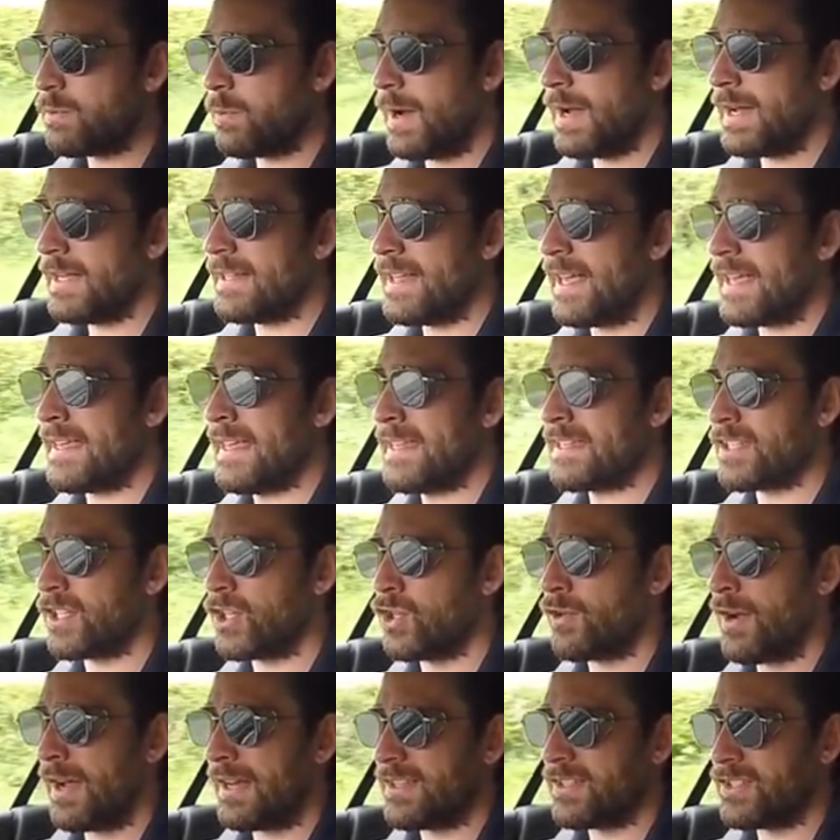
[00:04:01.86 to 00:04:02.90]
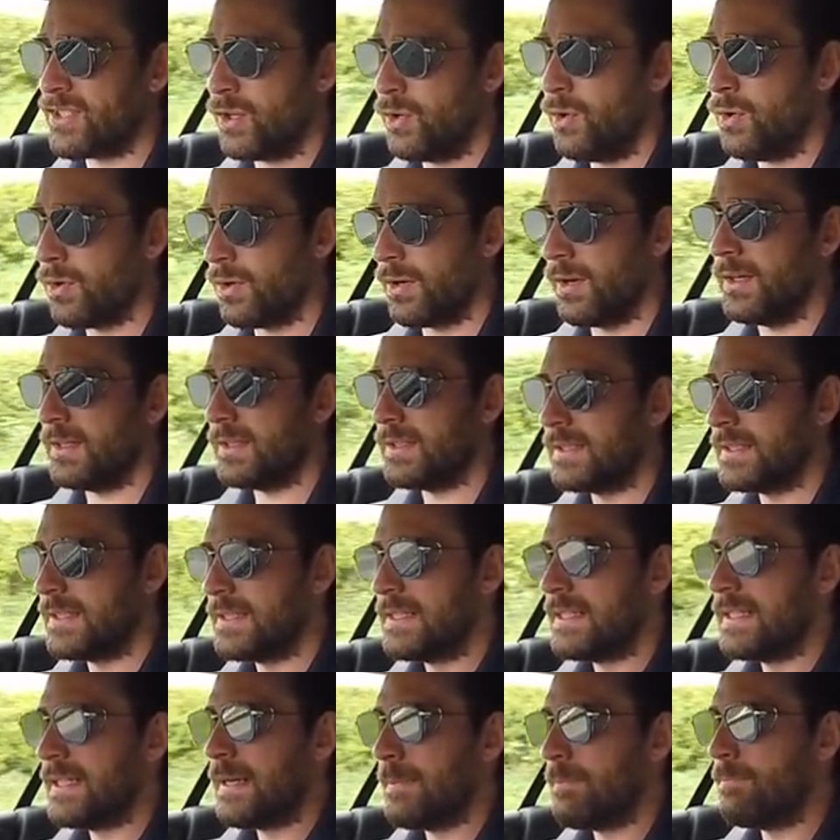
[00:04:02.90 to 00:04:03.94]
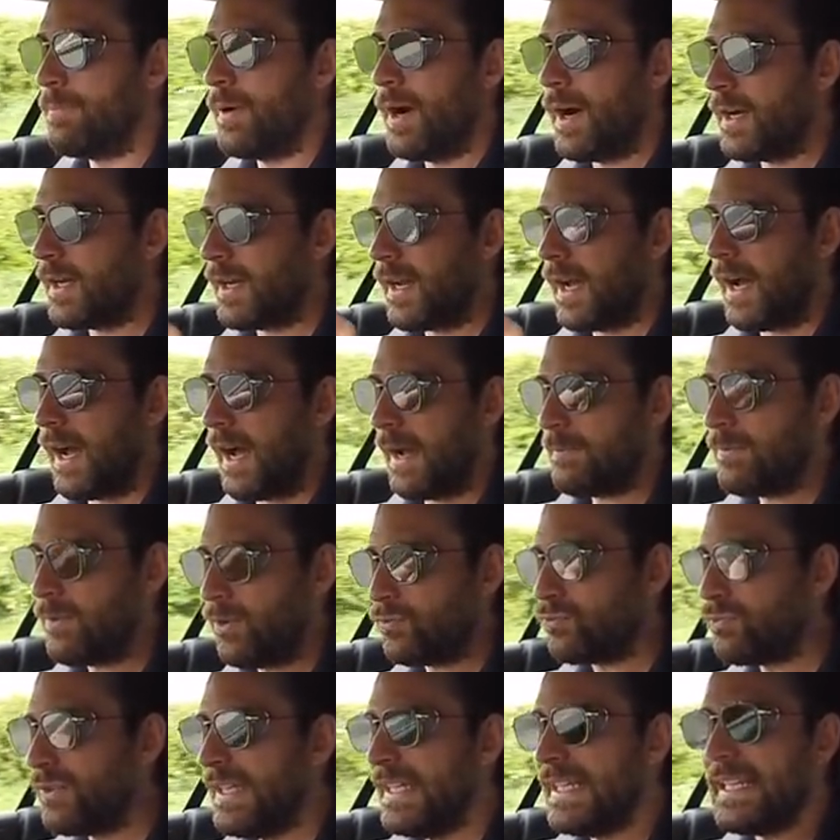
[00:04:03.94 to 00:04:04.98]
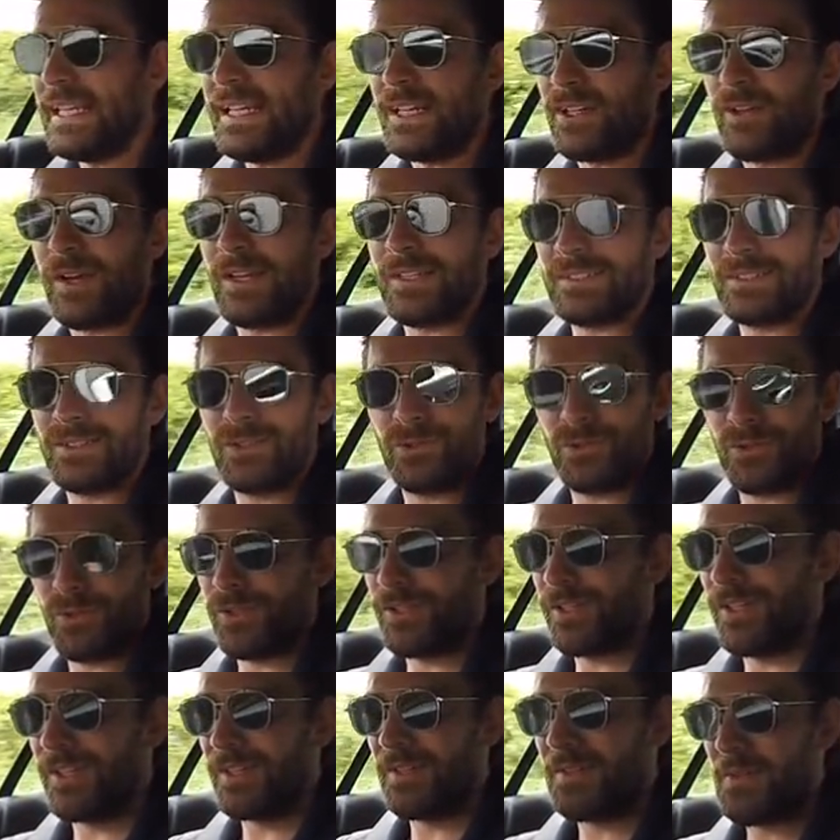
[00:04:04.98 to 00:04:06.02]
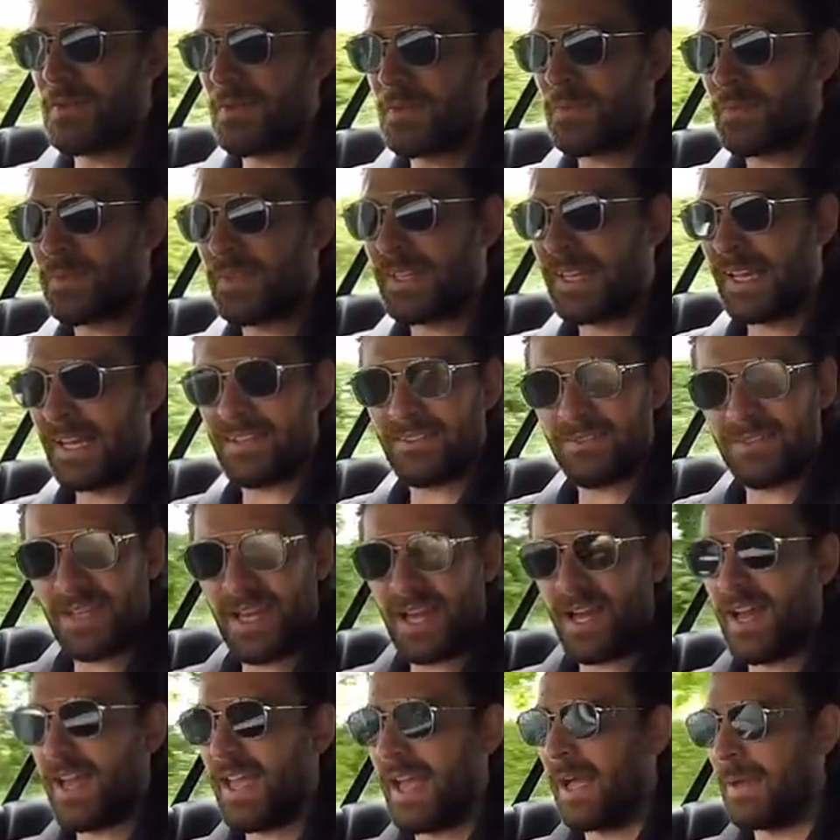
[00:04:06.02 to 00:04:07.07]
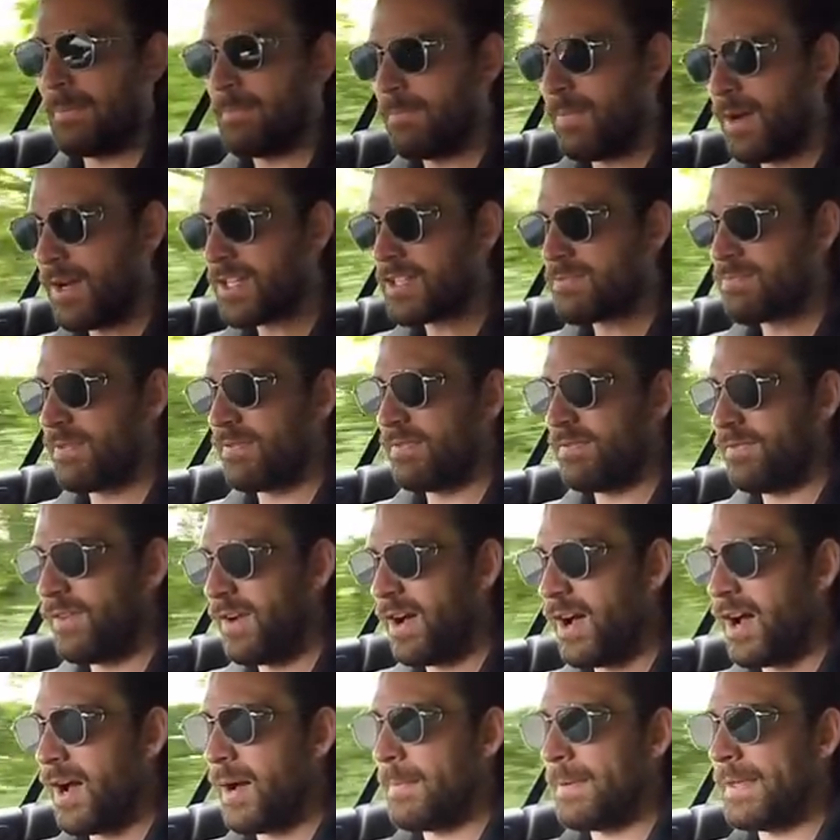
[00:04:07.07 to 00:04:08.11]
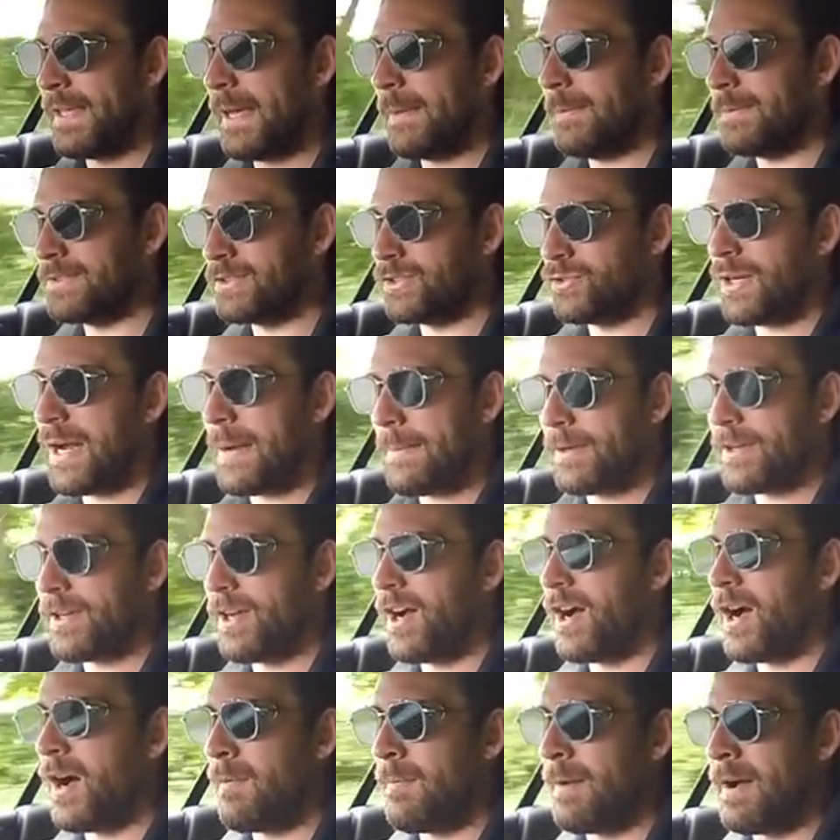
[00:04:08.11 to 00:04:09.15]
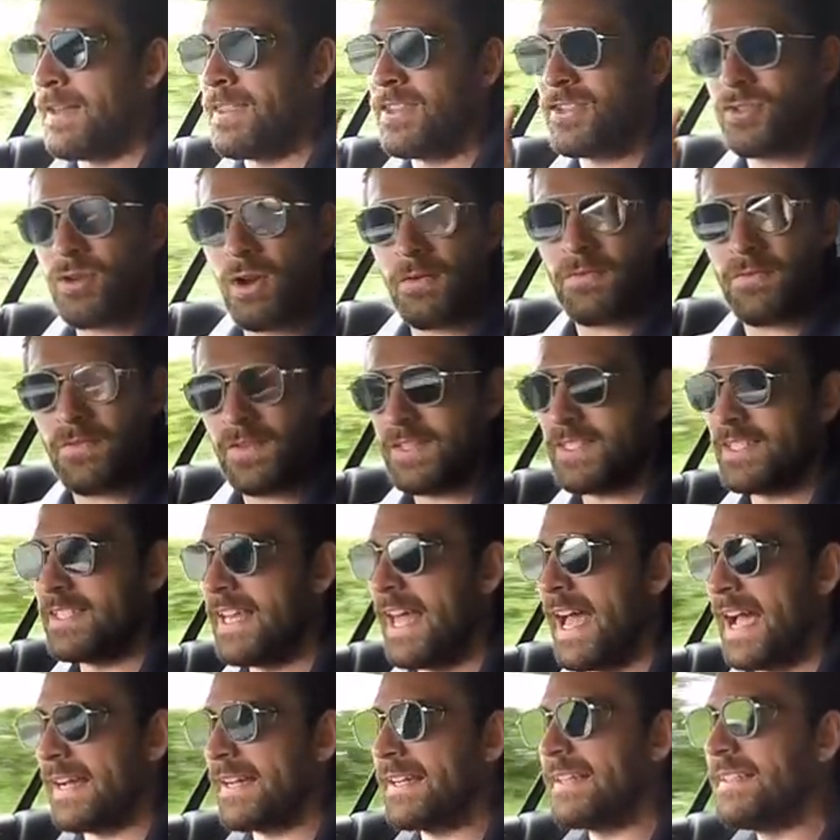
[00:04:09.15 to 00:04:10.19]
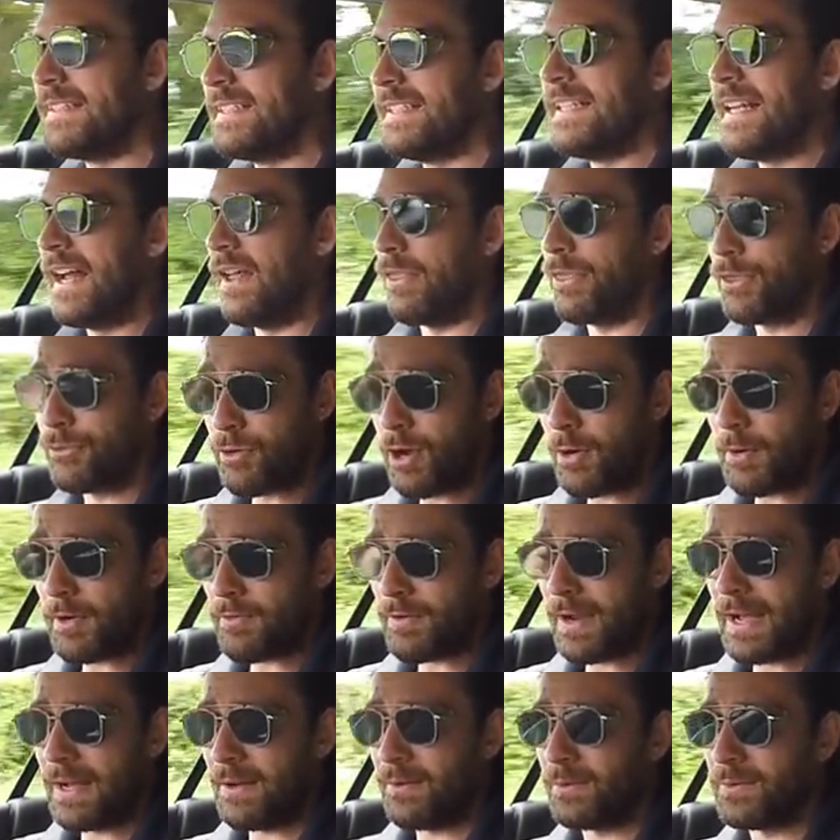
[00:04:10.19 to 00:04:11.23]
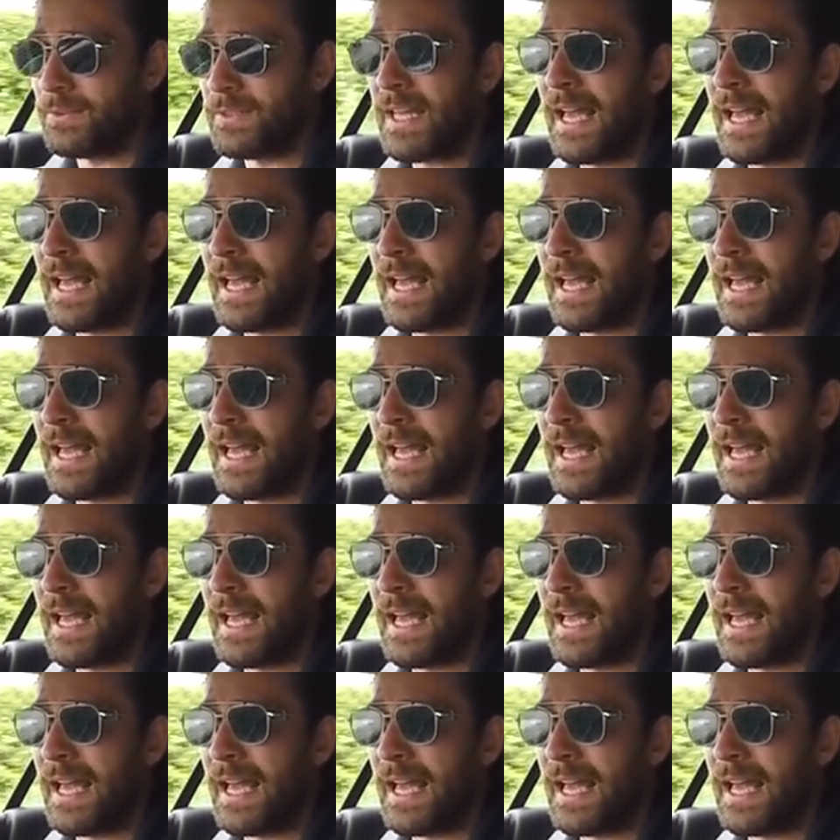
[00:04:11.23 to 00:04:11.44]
well as a Grand Tourer, but I'm not really a Grand Tourer kind of guy. I much prefer being able to grab a car by the scruff of its neck and throw it around